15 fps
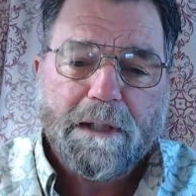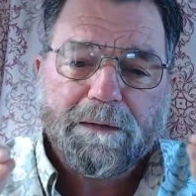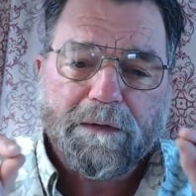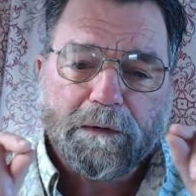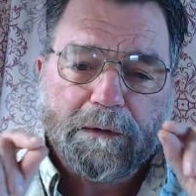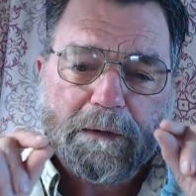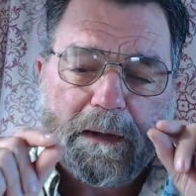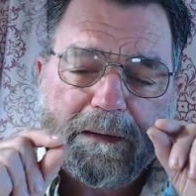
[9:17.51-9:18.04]

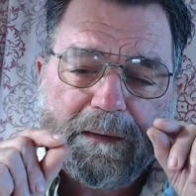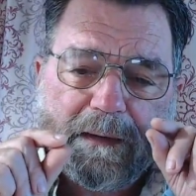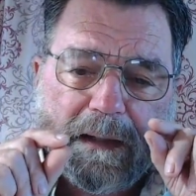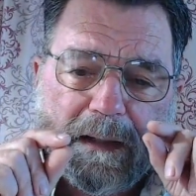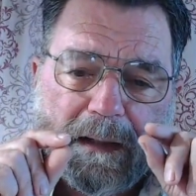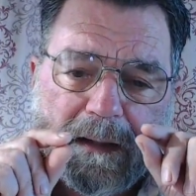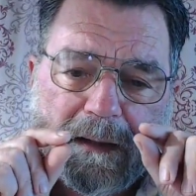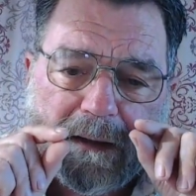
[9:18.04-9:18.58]
the,
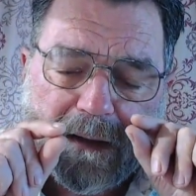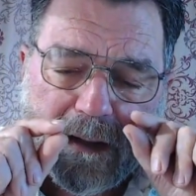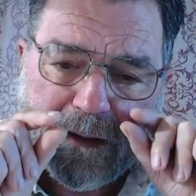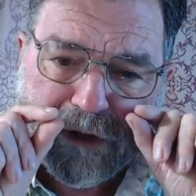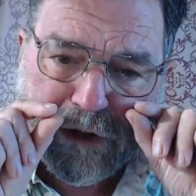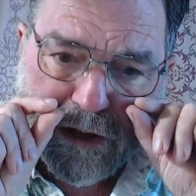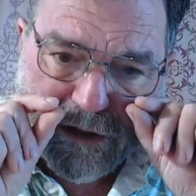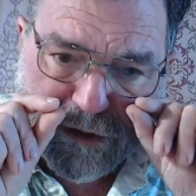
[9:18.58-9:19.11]
the
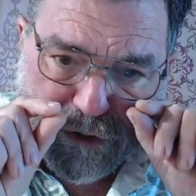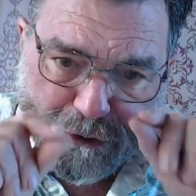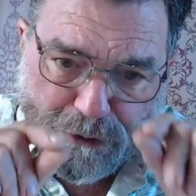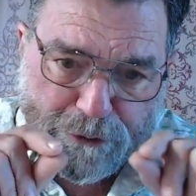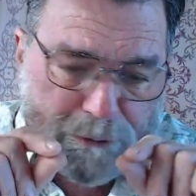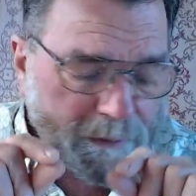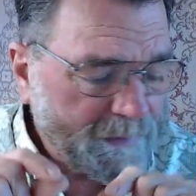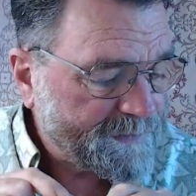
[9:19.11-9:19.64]

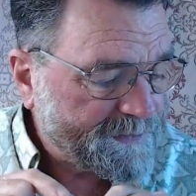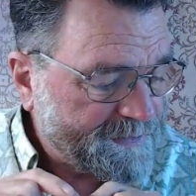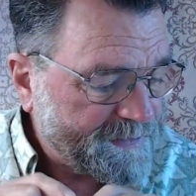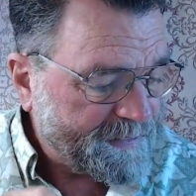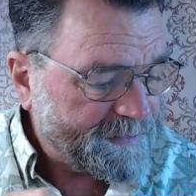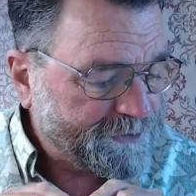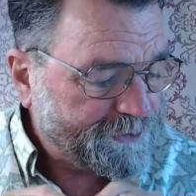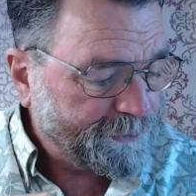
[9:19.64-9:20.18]
Yeshua
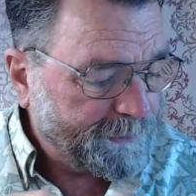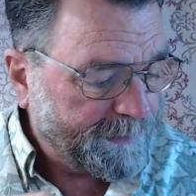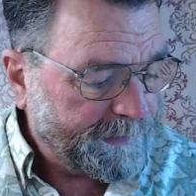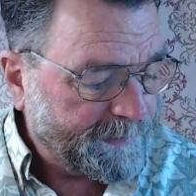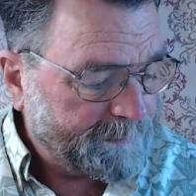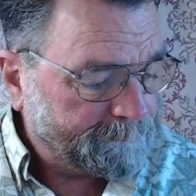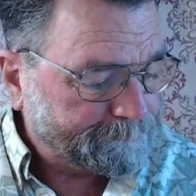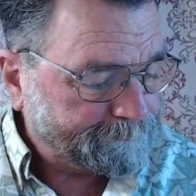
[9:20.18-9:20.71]
says to
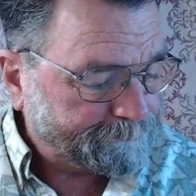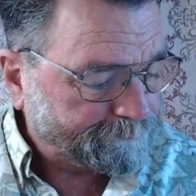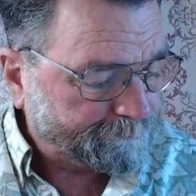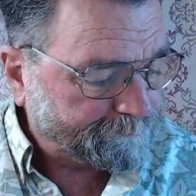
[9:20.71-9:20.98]
him,